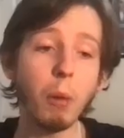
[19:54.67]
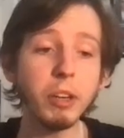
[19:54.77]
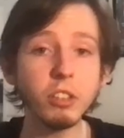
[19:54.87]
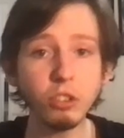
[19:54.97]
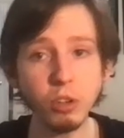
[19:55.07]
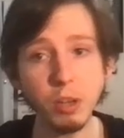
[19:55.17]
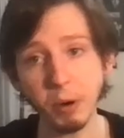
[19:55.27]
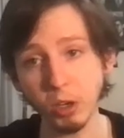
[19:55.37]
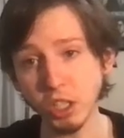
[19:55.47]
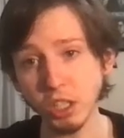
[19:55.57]
I went to SUNY
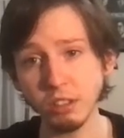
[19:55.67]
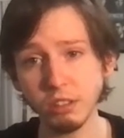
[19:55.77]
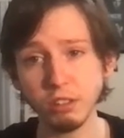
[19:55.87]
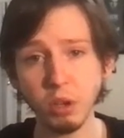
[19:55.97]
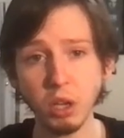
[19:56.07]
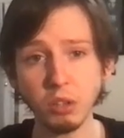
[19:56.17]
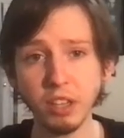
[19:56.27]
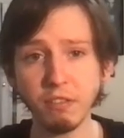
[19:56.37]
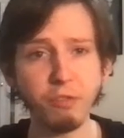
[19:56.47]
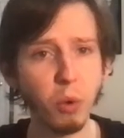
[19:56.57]
Purchase, so I was
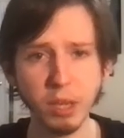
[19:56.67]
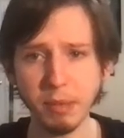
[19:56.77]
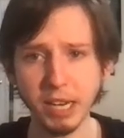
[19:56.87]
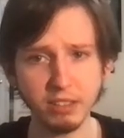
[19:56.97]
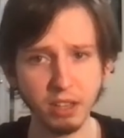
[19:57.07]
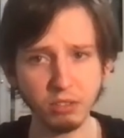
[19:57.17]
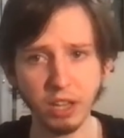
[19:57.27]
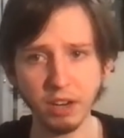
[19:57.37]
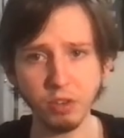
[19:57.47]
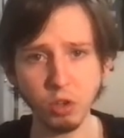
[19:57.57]
like 30 minutes
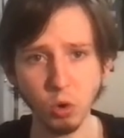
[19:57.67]
outside of New